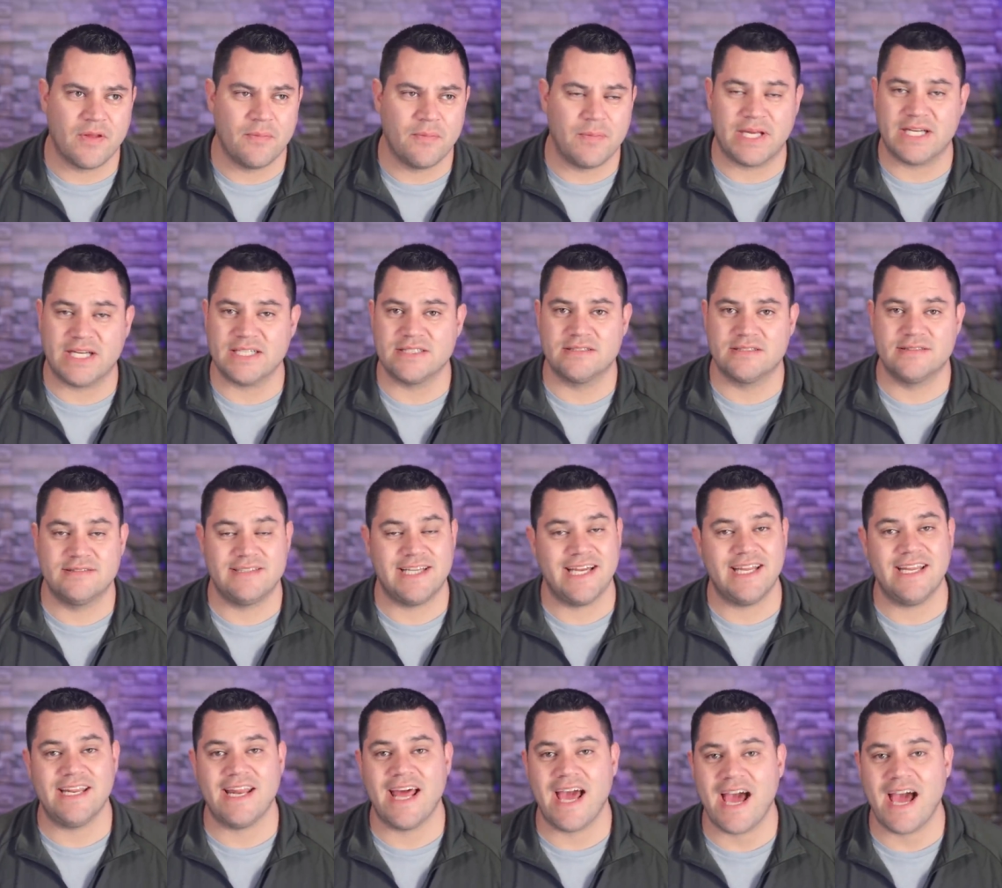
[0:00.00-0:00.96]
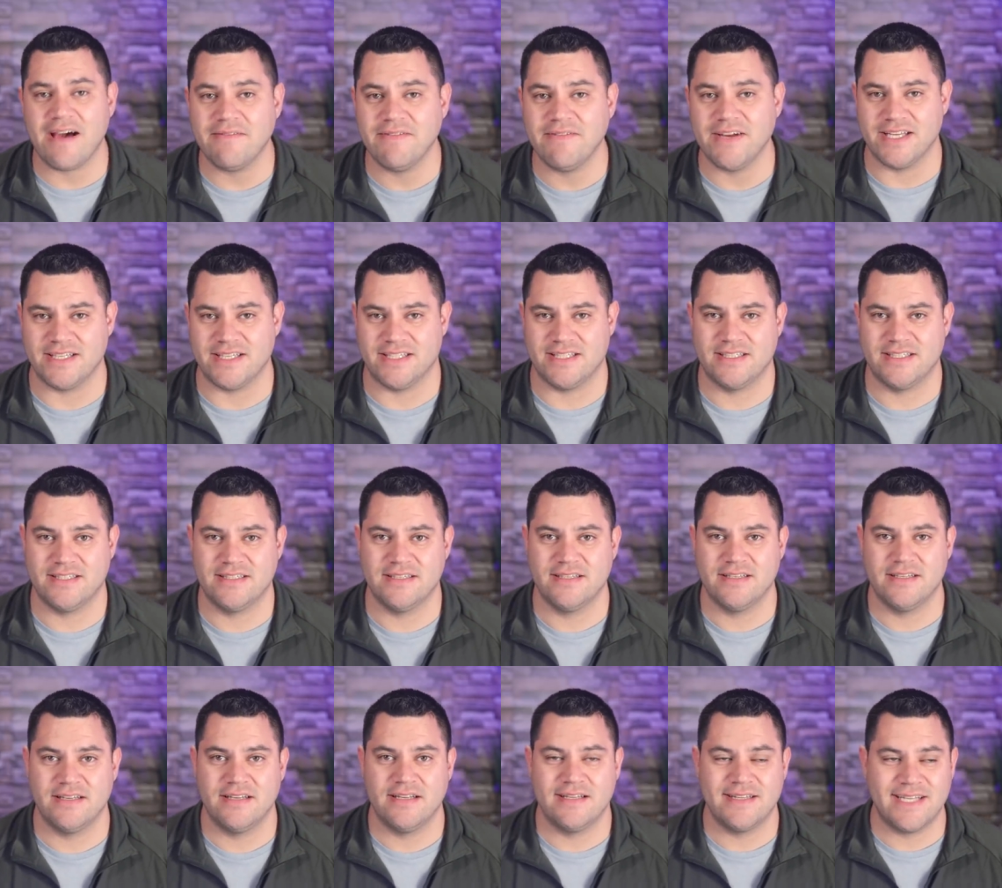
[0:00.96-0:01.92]
because they didn't have it.
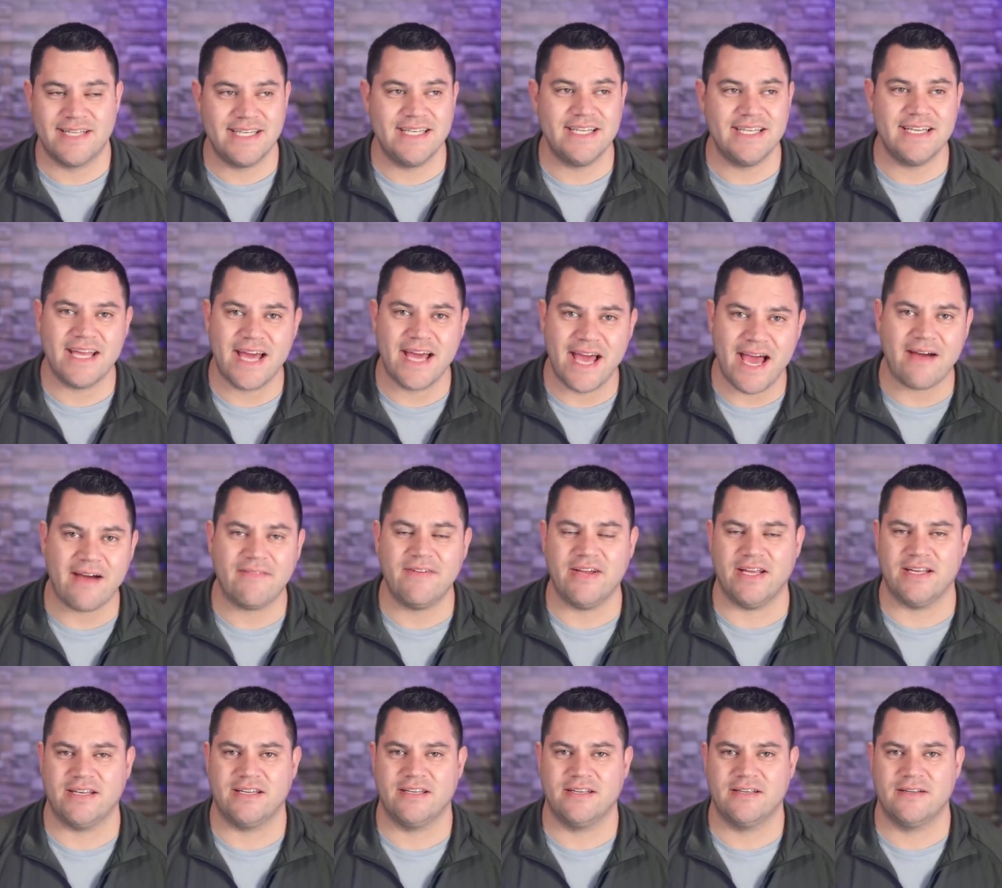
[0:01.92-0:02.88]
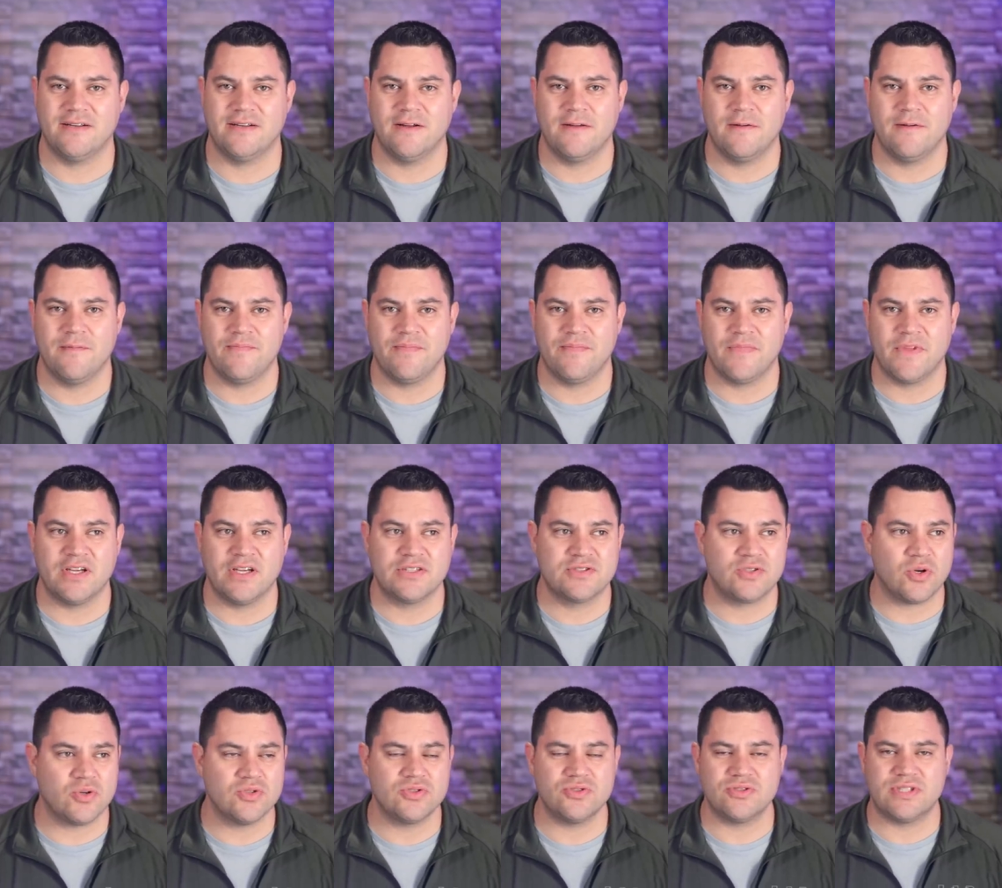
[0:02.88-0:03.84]
They didn't have it.
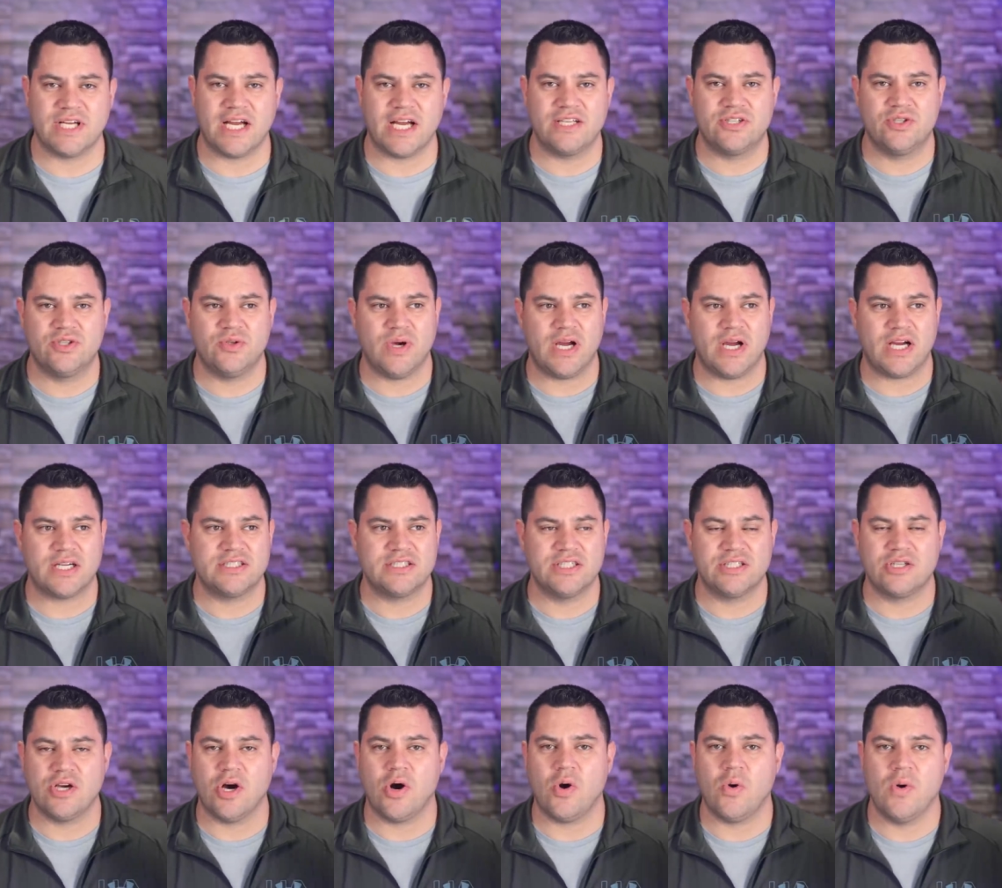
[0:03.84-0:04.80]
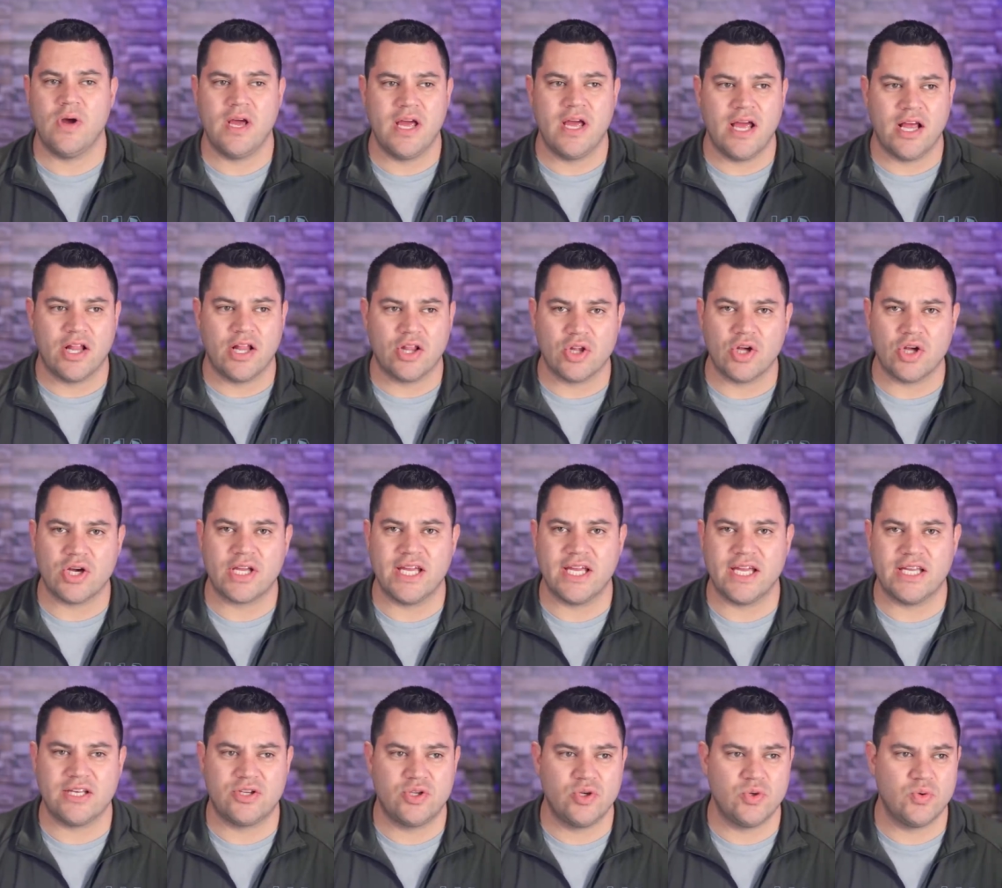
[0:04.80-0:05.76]
Soldiers had to actually go look
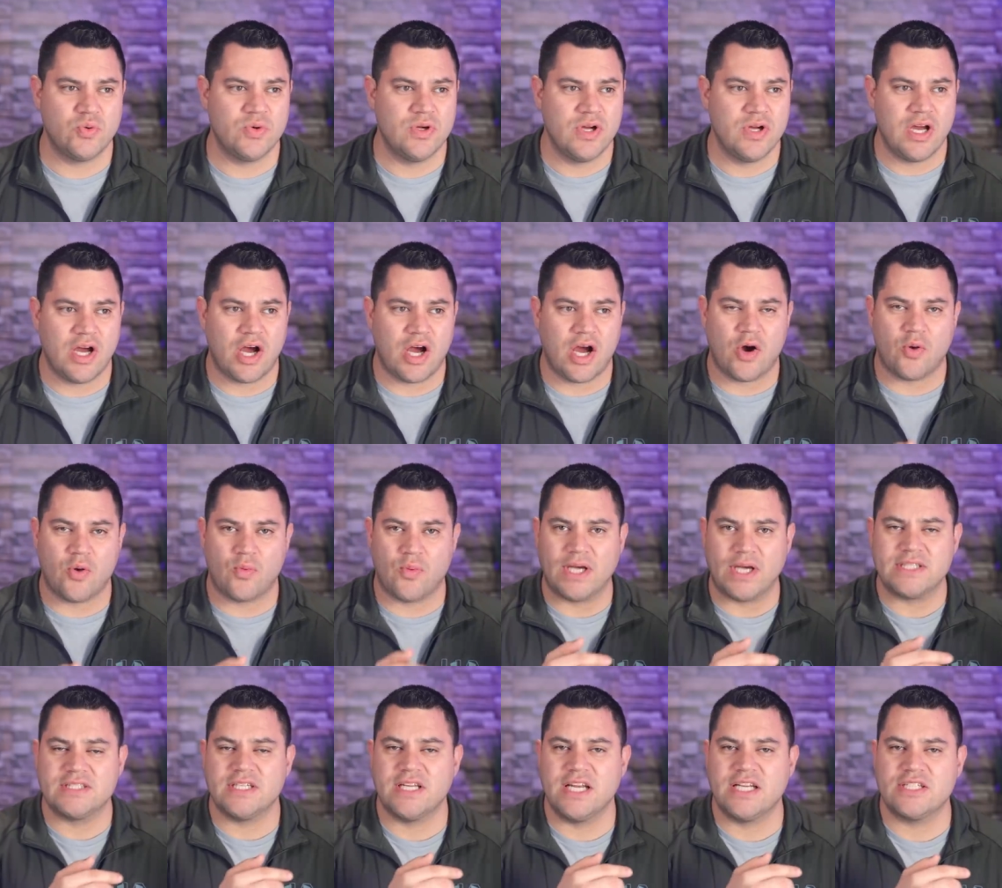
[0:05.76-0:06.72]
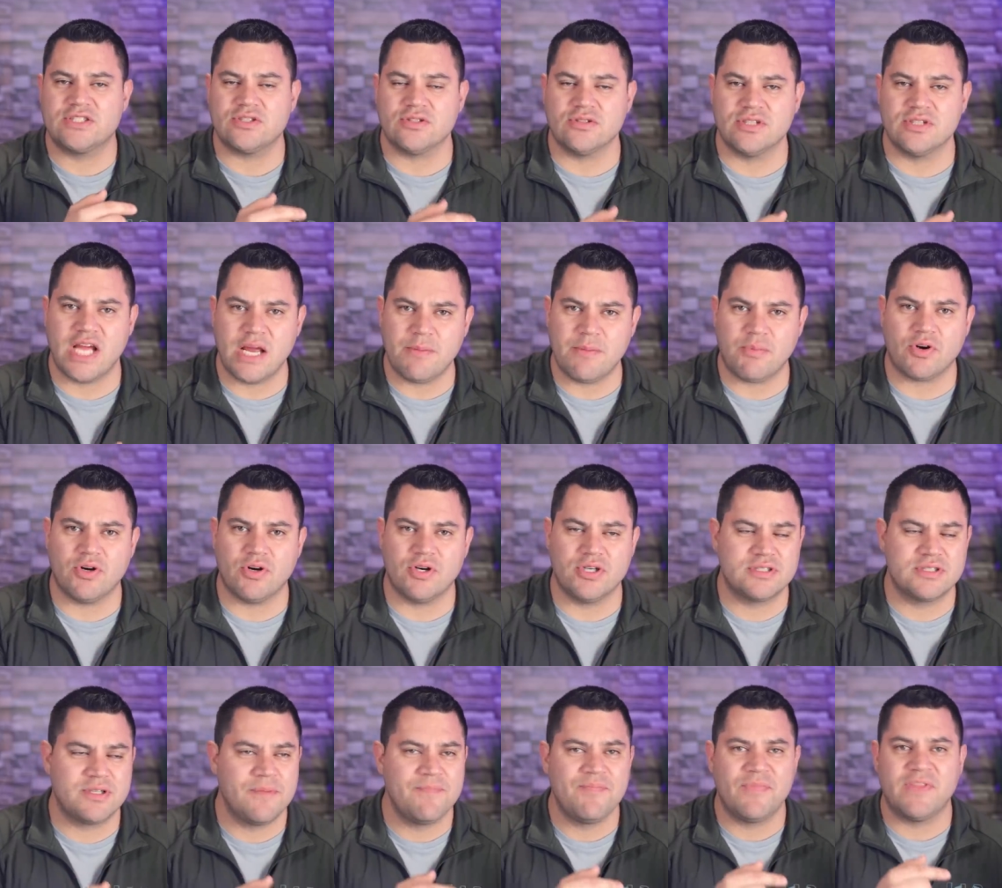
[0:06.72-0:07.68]
into uh, residential
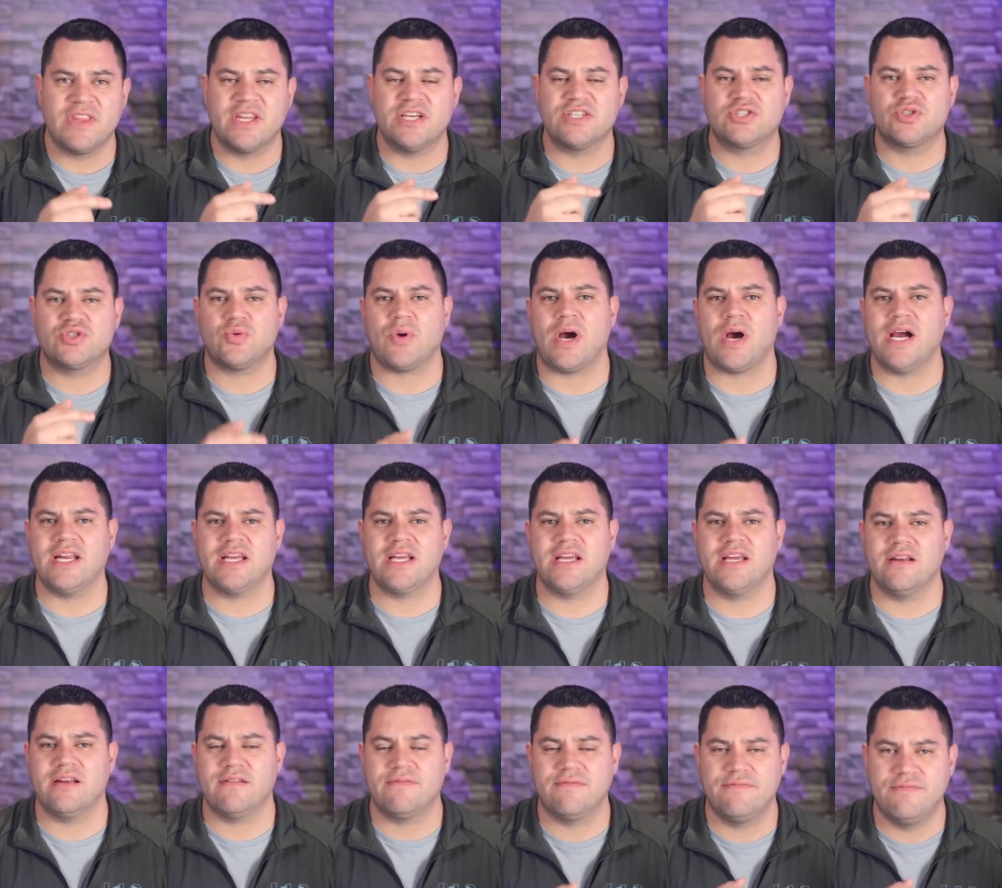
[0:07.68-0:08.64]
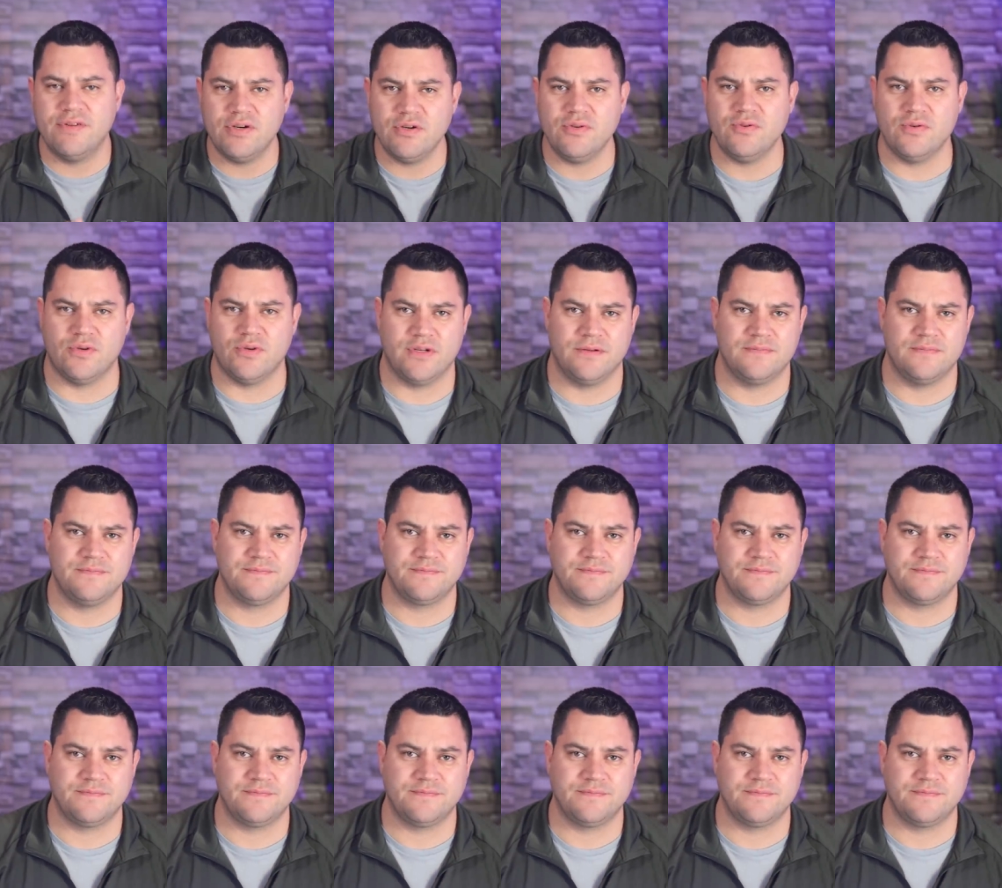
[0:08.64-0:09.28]
neighborhoods to try to get food